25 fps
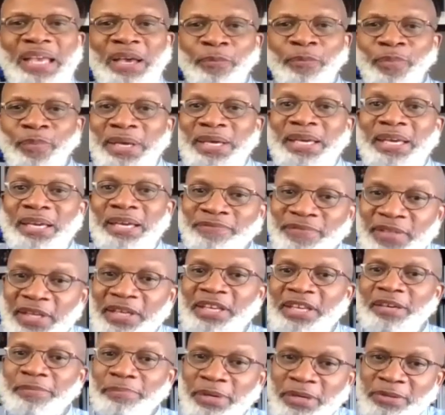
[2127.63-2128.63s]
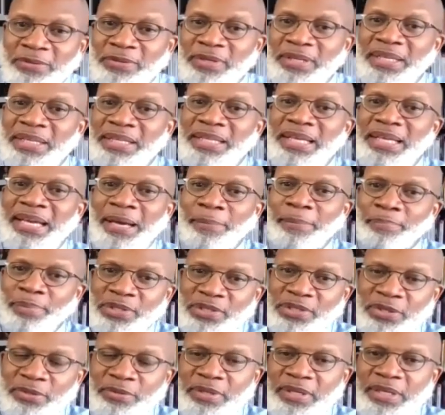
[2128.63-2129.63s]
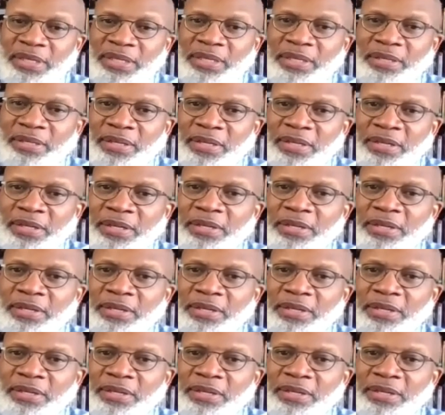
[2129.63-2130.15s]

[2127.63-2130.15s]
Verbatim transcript: and we give the community the opportunity